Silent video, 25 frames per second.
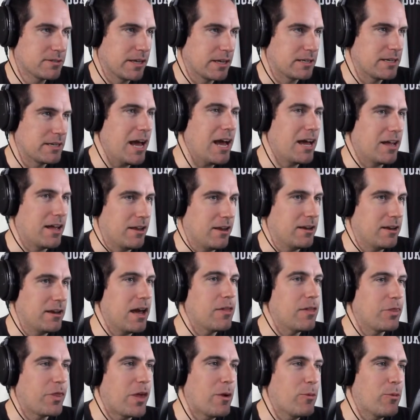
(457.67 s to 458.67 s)
Like not
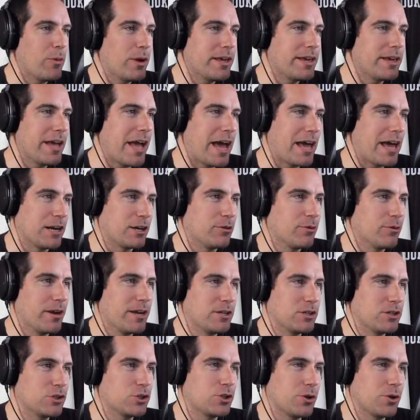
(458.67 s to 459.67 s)
that we had a
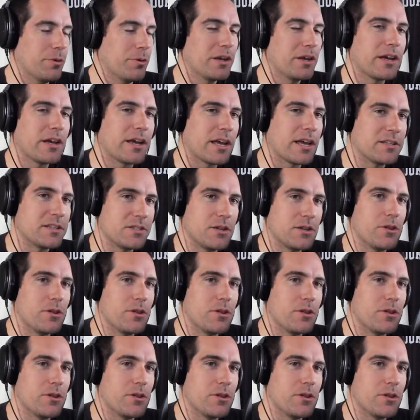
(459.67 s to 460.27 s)
great showing against